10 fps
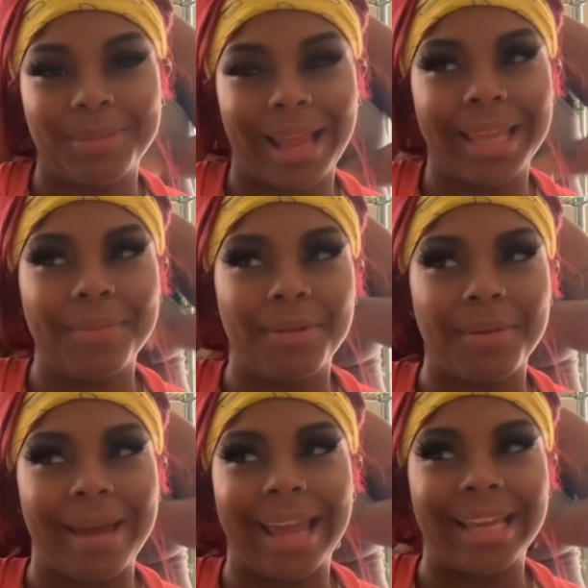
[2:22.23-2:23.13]
Like he be
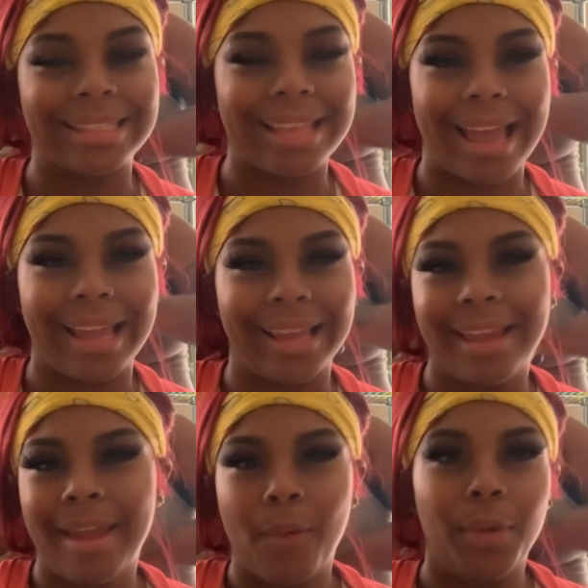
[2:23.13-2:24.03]
on my ass like
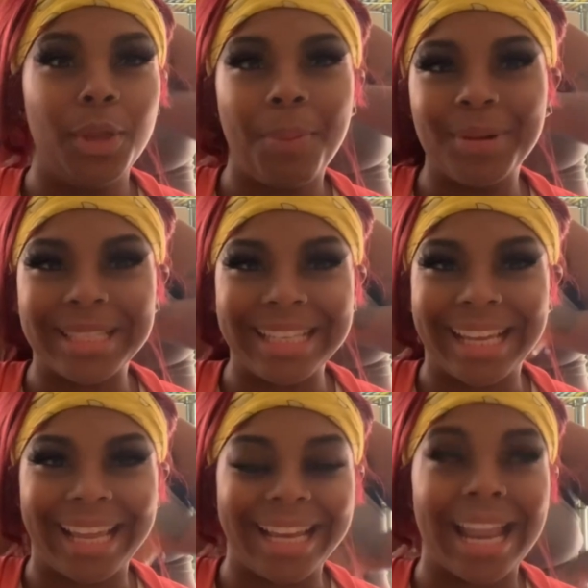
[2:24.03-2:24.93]
when you posting
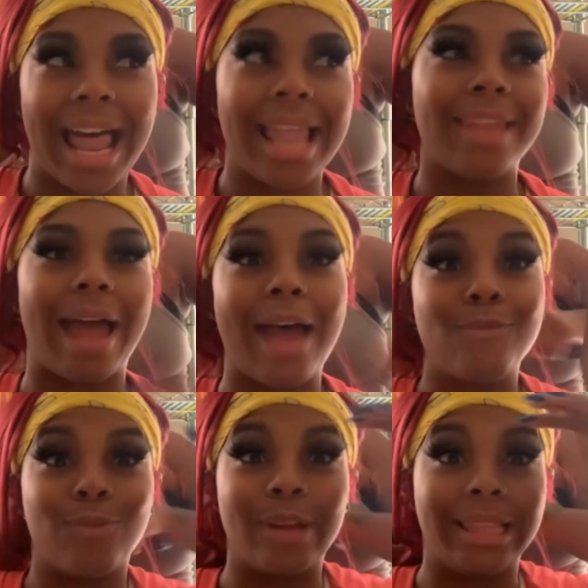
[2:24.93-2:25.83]
again, I
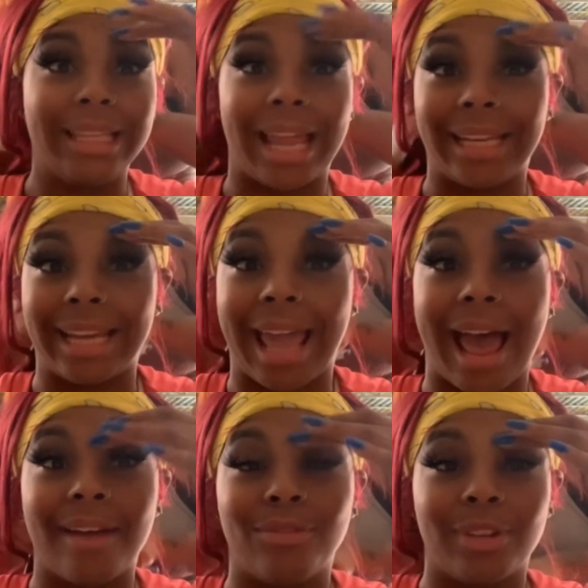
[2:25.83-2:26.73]
I really like that.
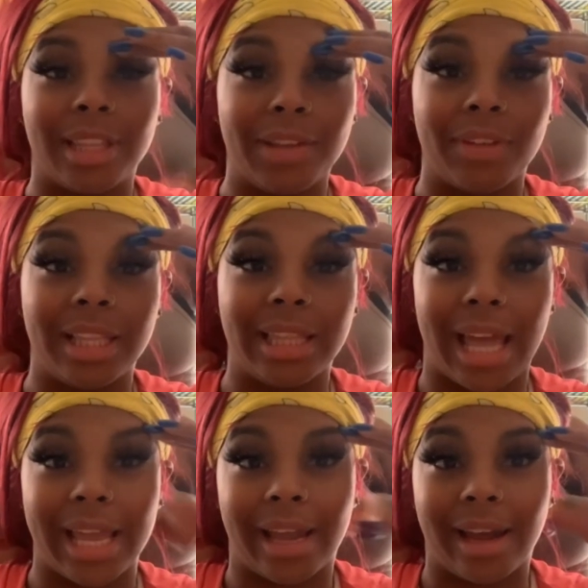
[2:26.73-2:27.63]
I really, really
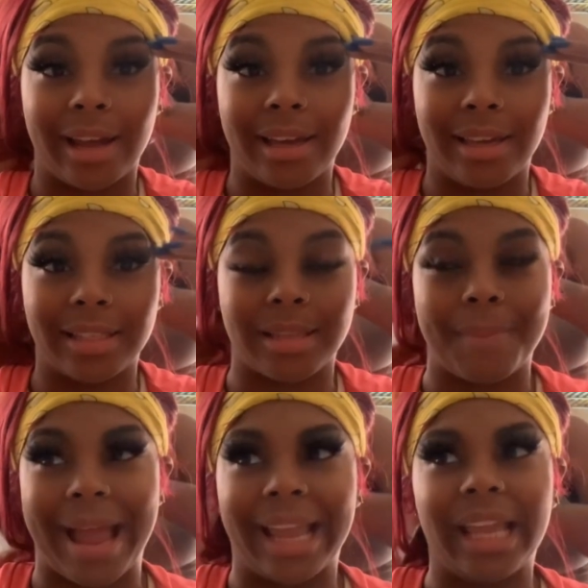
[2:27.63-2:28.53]
like
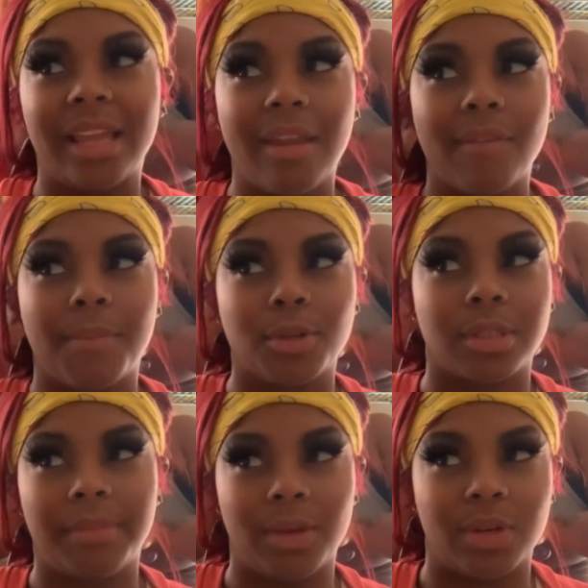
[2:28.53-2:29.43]
somebody. He even
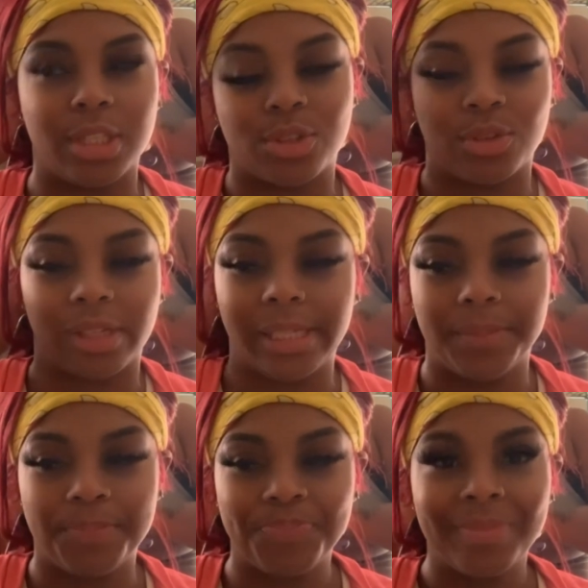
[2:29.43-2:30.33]
posted me on his Twitter.
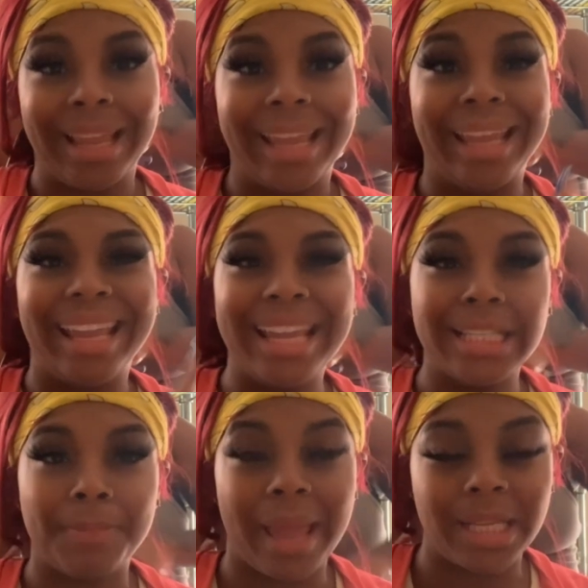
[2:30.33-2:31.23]

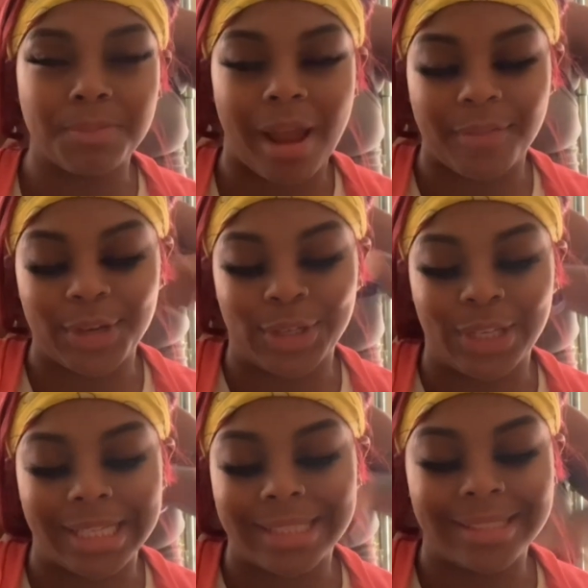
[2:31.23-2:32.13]
And his page probably
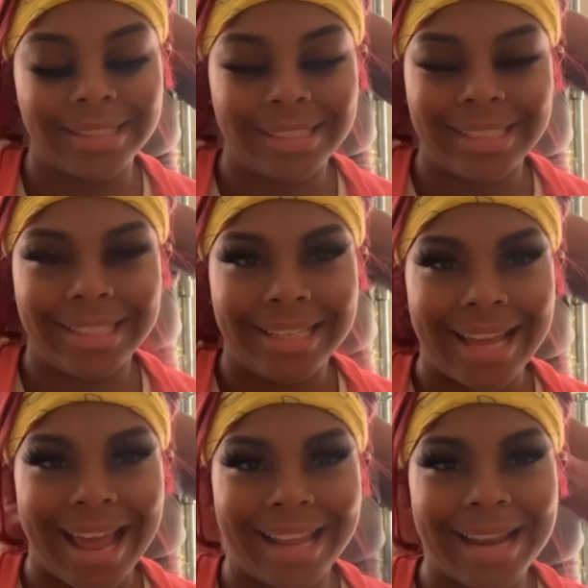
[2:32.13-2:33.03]
y'all.
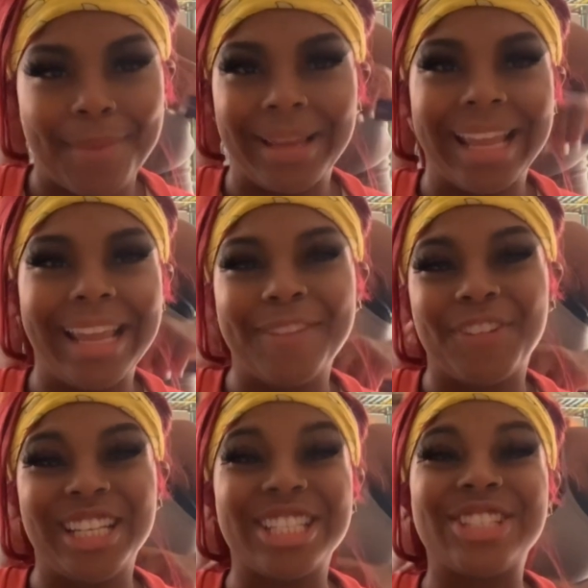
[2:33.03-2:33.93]
That mean he ain't
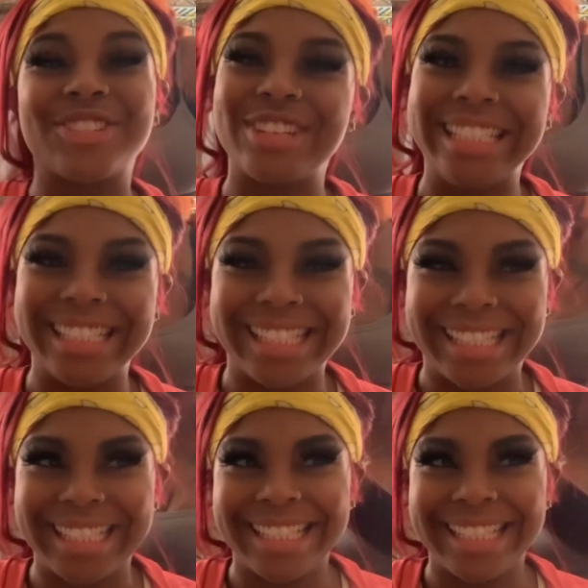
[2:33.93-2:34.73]
for the streets okay.